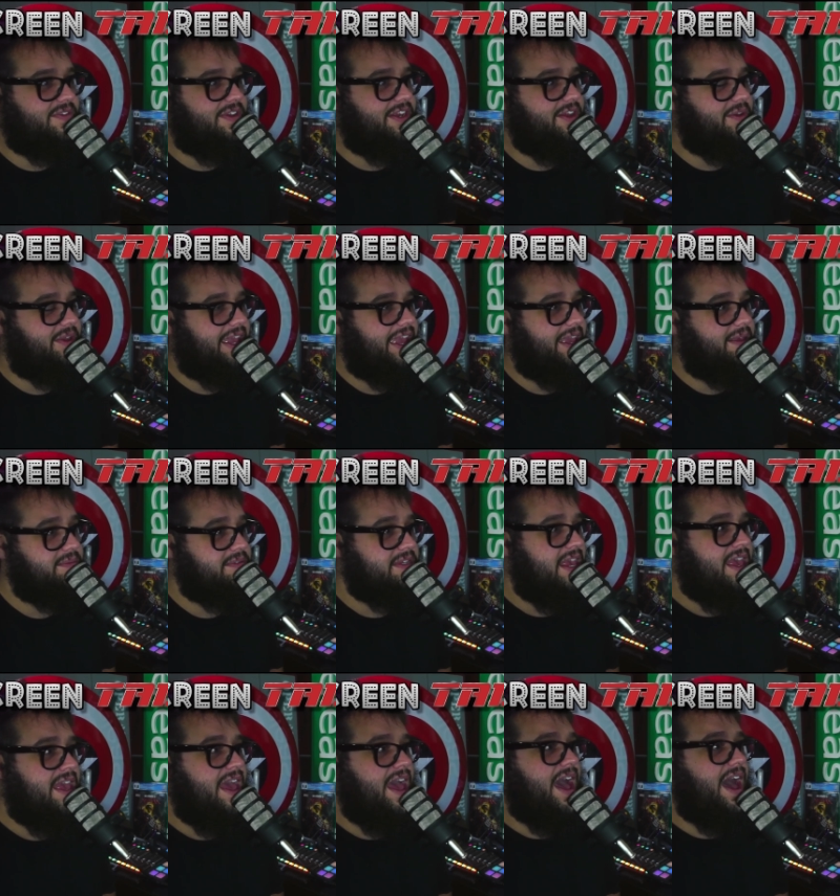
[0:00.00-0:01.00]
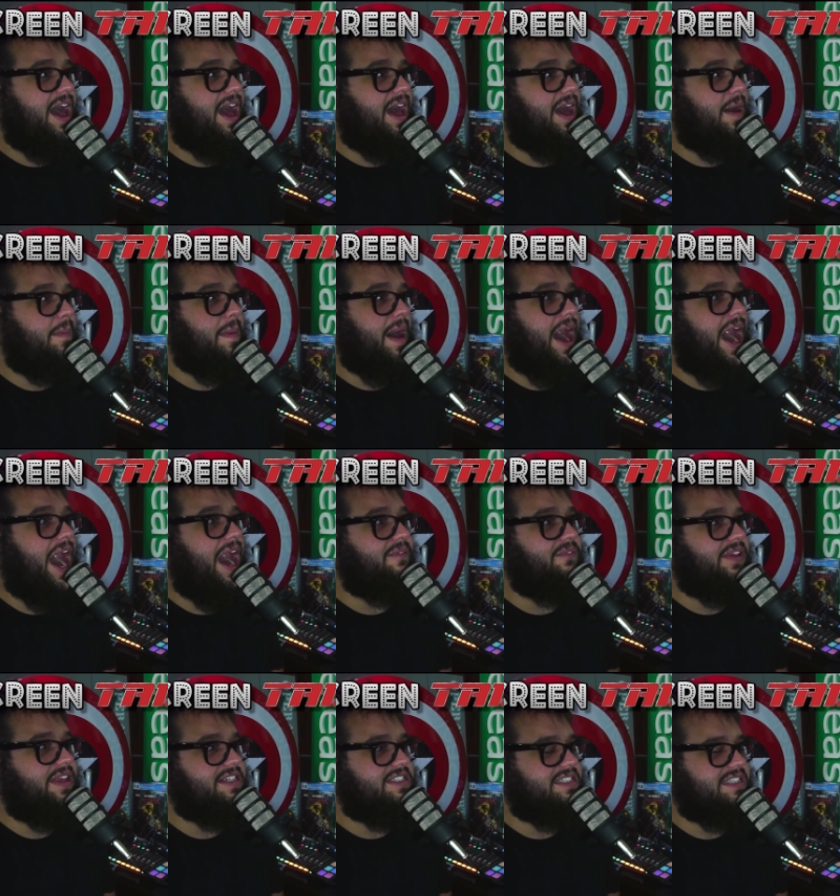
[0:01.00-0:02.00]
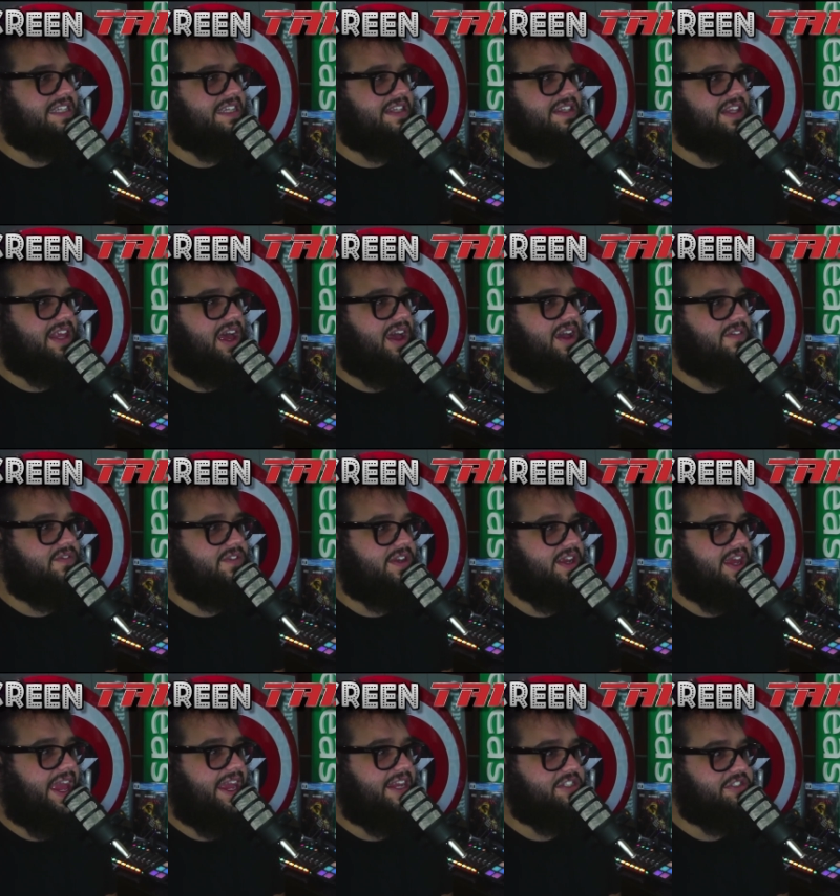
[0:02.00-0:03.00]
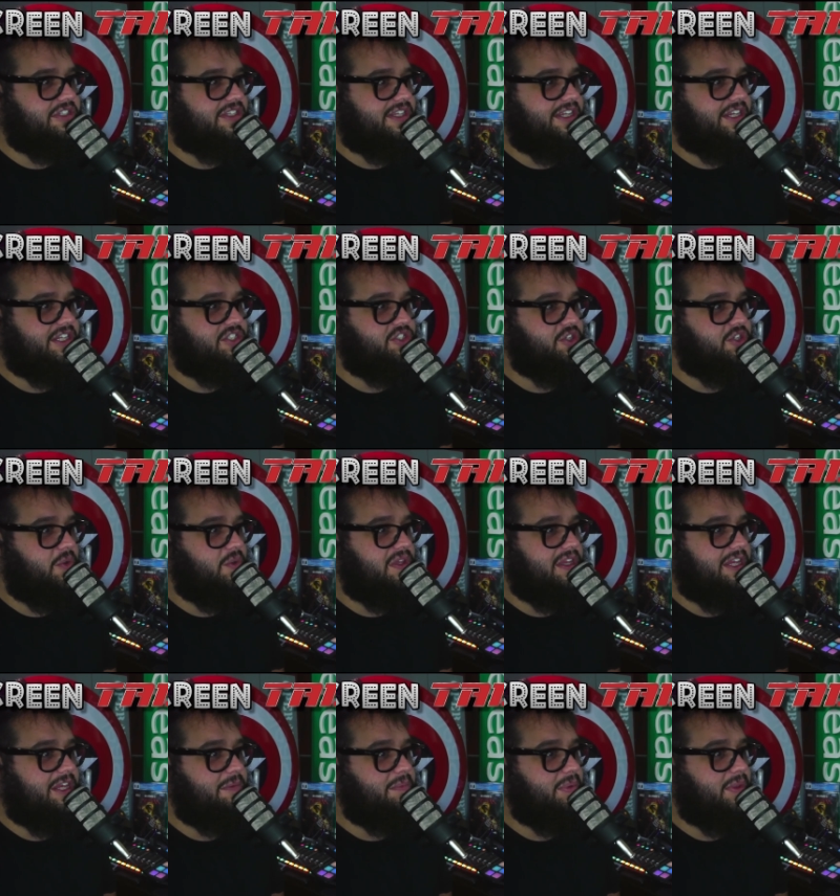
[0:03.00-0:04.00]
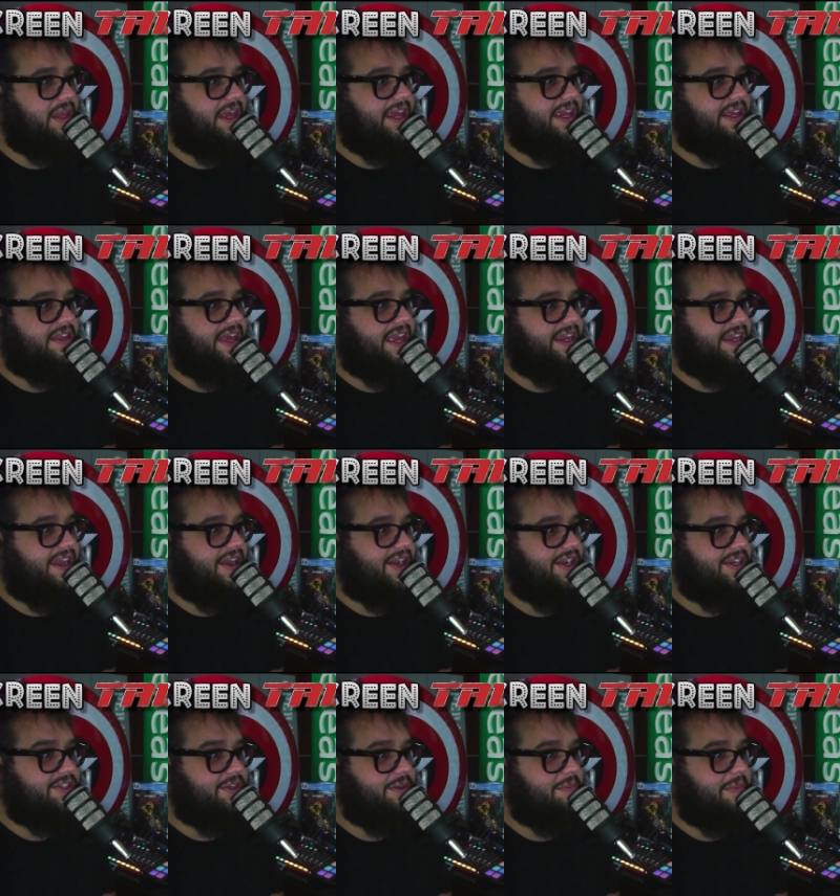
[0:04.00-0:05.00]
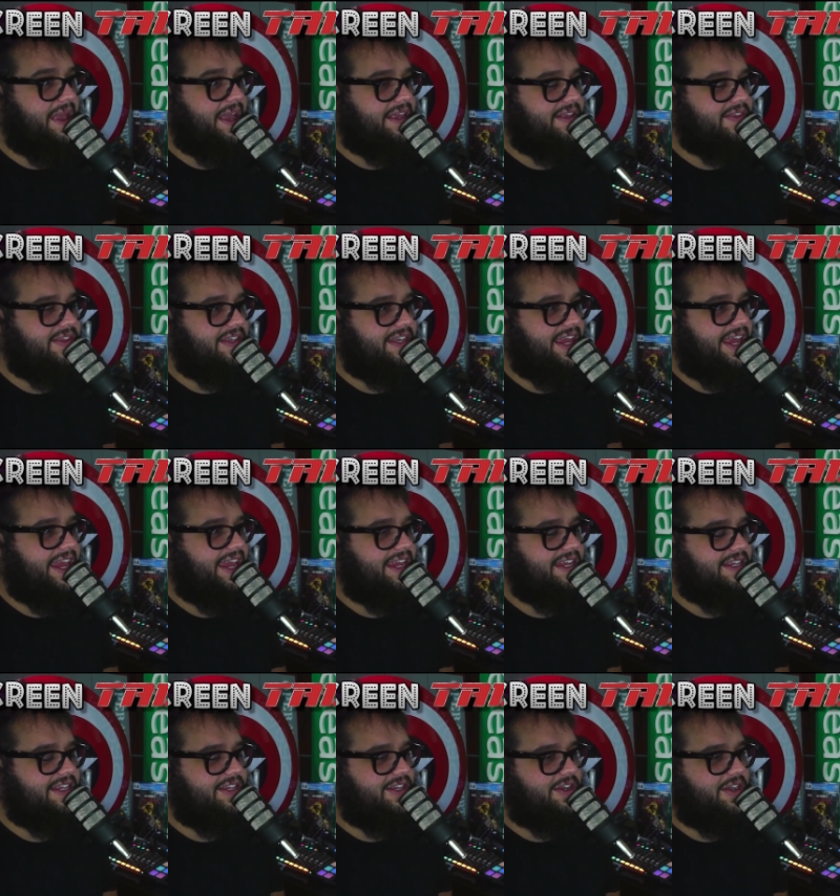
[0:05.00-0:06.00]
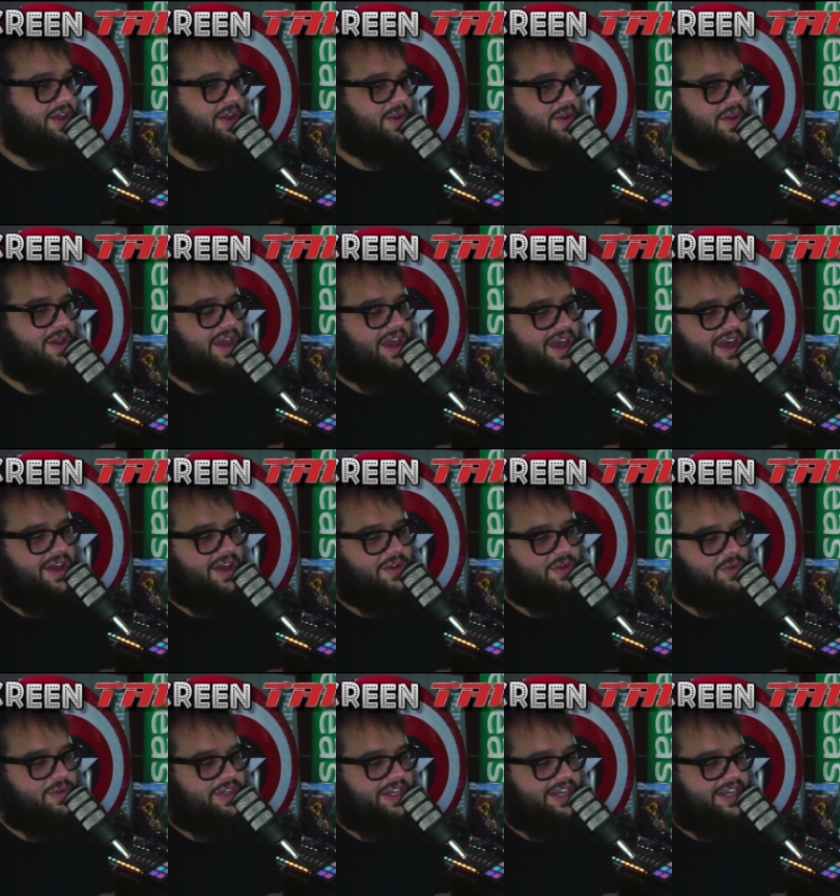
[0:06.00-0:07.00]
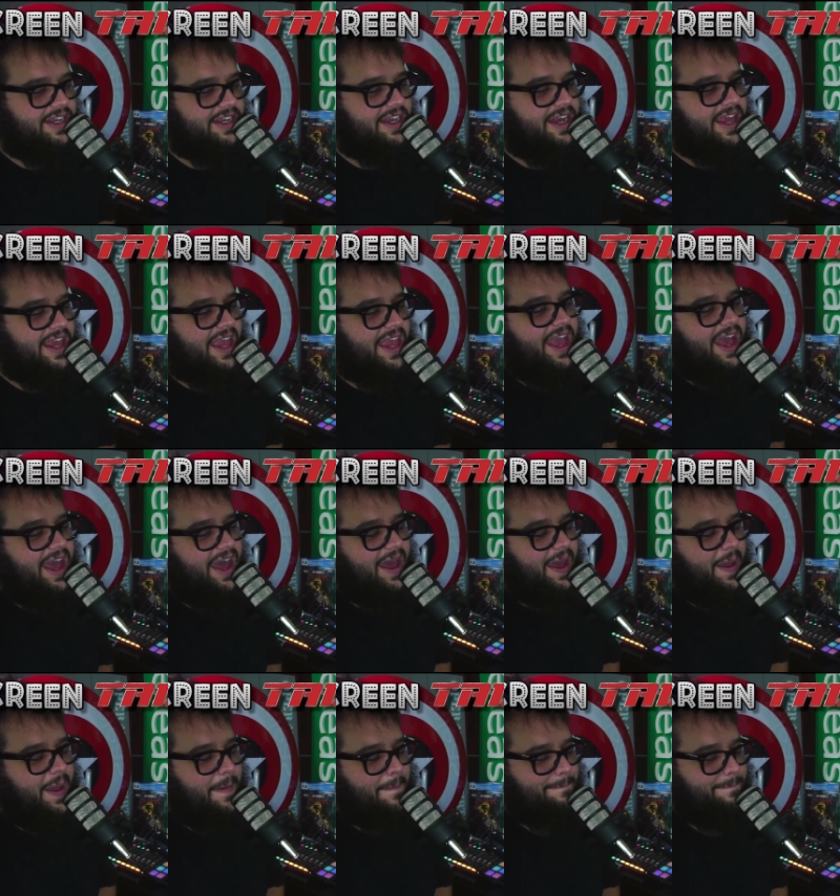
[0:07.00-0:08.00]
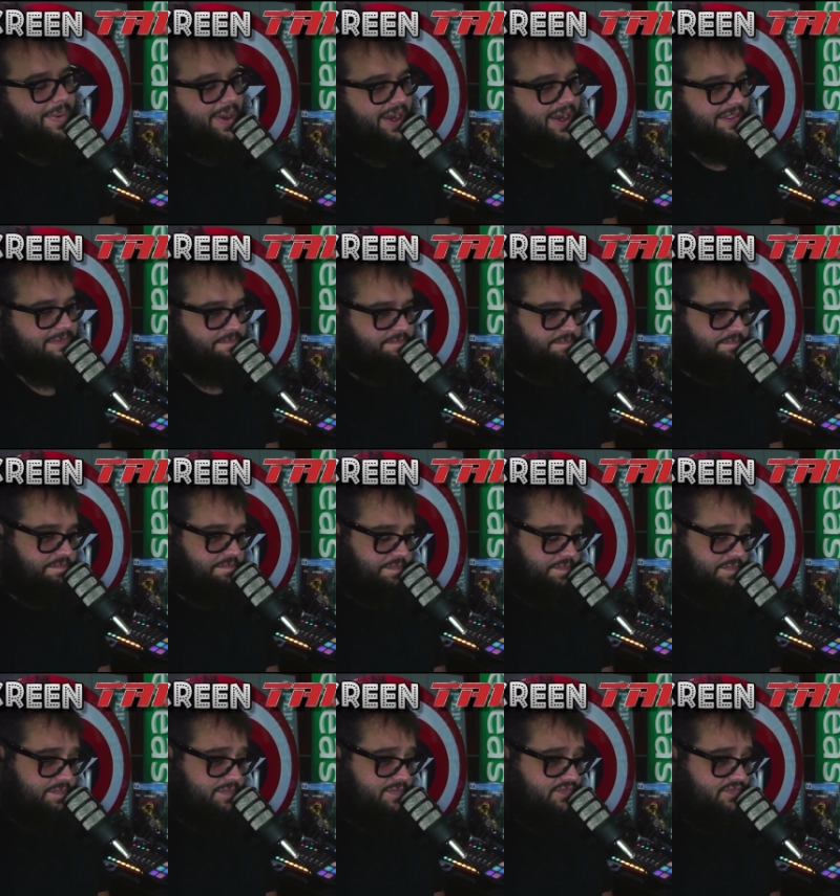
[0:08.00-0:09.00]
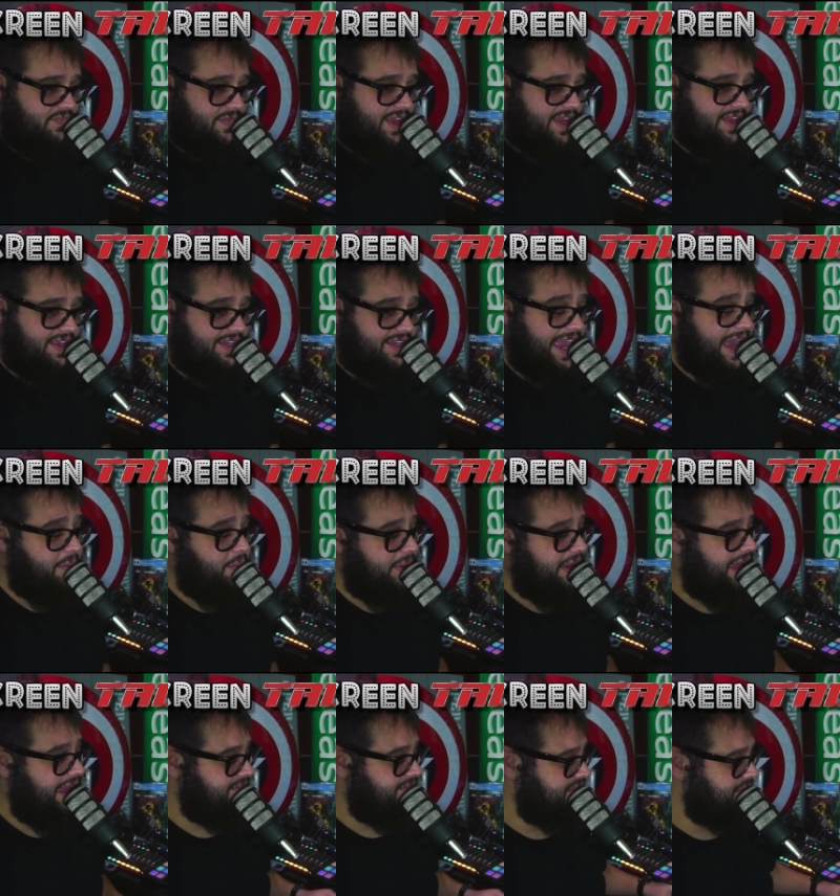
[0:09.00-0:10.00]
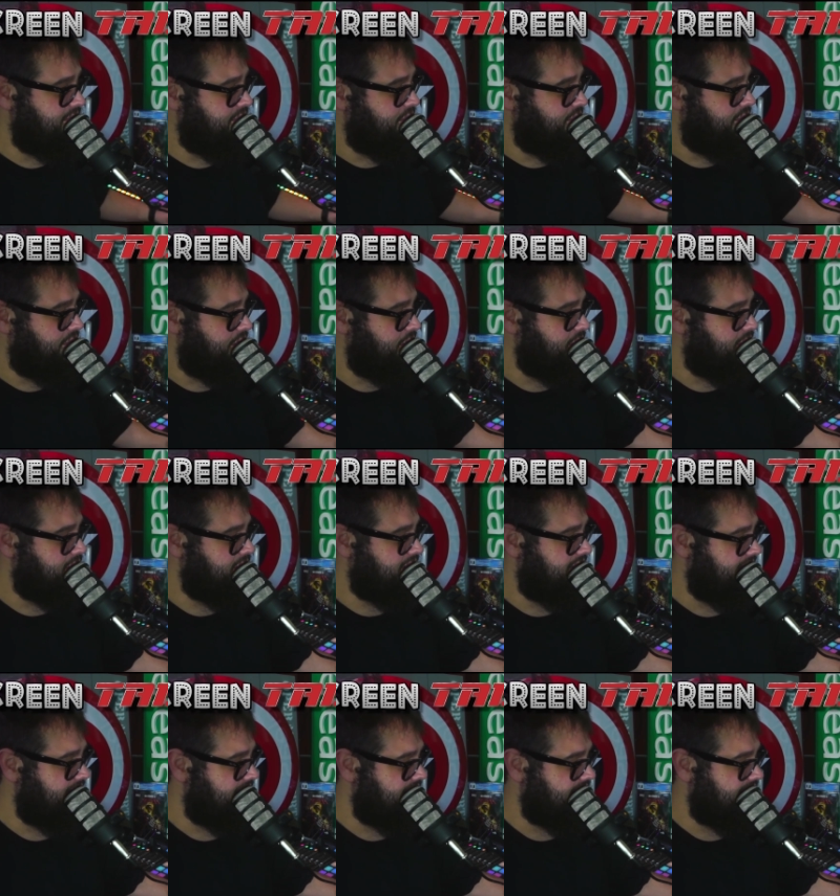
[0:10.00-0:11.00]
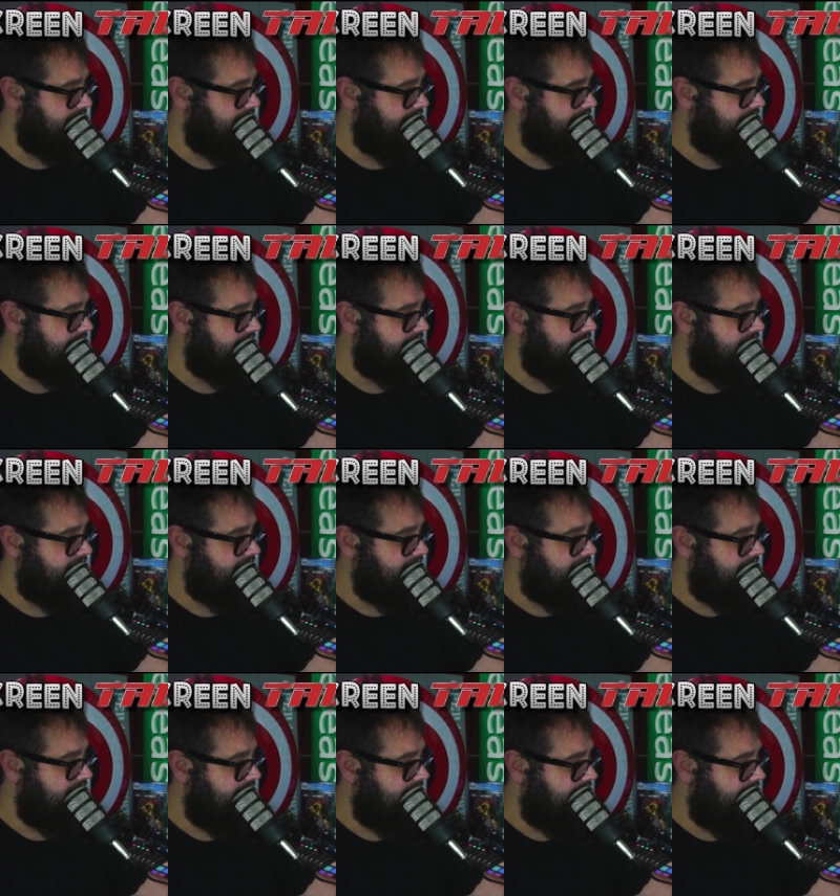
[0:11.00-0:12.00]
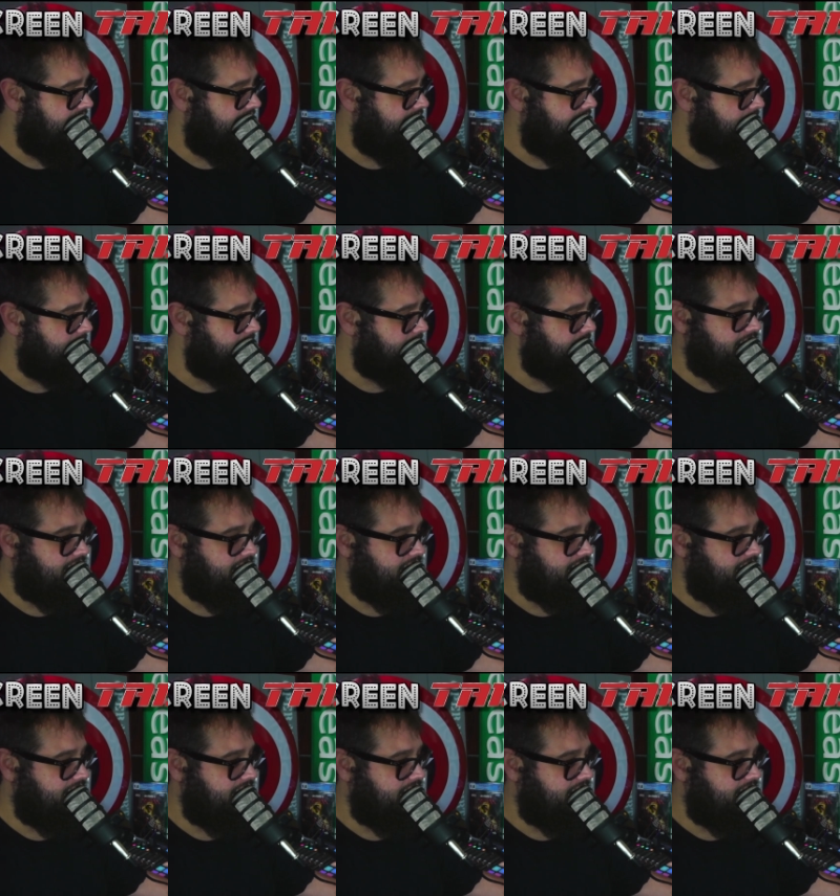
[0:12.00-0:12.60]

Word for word: video games. Um, obviously loved Angelina Jolie playing that character back in the day. Uh -huh. You uh-huh. know uh, who didn't? Um, but yeah, we have some new news. It looks like um,